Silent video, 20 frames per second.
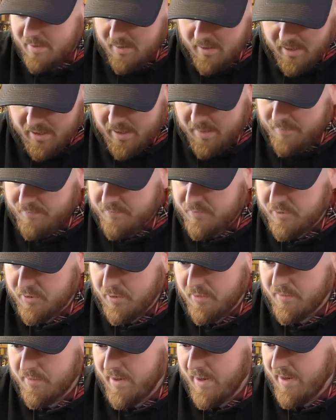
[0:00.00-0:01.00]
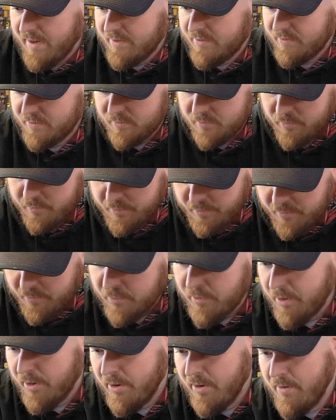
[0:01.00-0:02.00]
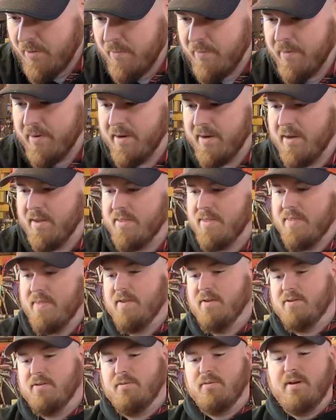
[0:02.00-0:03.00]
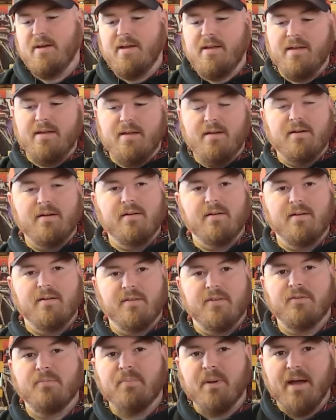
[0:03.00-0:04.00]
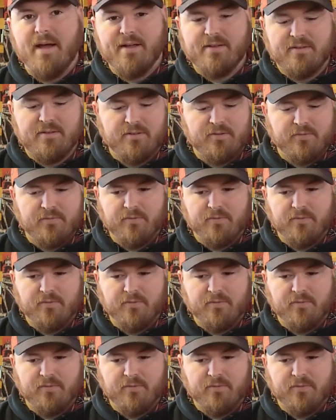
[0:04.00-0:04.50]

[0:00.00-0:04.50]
So next we will go with this right here. This box is